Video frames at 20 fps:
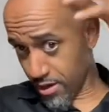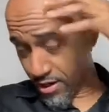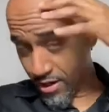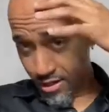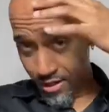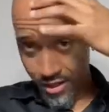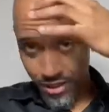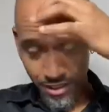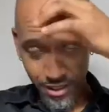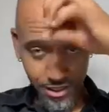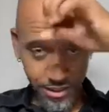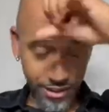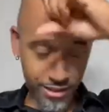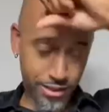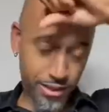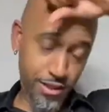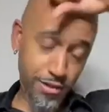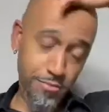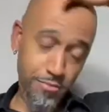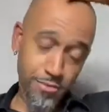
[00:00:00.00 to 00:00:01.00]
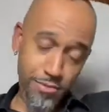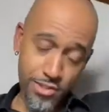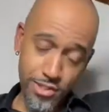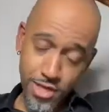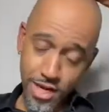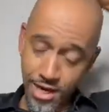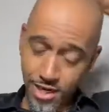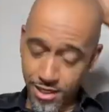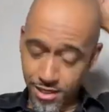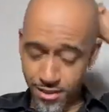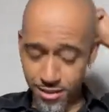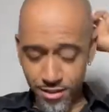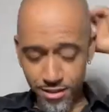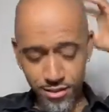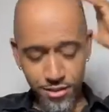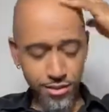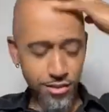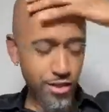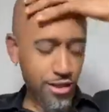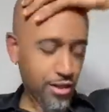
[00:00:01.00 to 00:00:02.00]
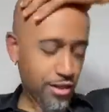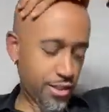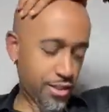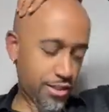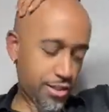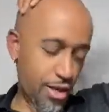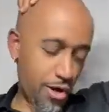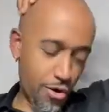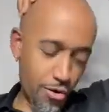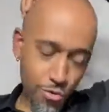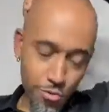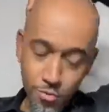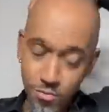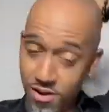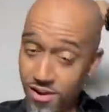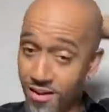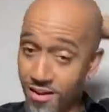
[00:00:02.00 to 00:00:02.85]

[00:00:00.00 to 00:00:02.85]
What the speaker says: And I had to keep shining this dome,